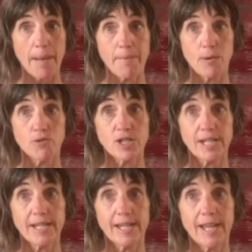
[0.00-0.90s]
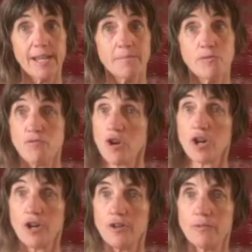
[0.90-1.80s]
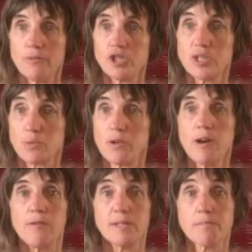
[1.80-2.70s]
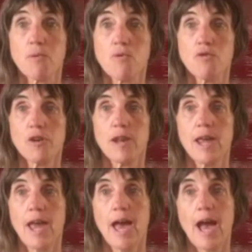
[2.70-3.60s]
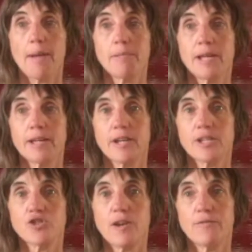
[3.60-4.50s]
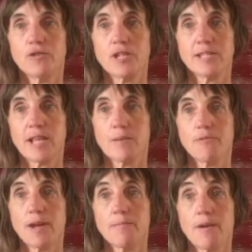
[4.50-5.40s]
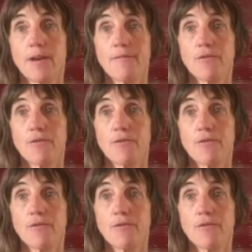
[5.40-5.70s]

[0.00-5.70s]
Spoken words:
building in Morocco, which is where I was born. And Pling and I travelled to celebrate my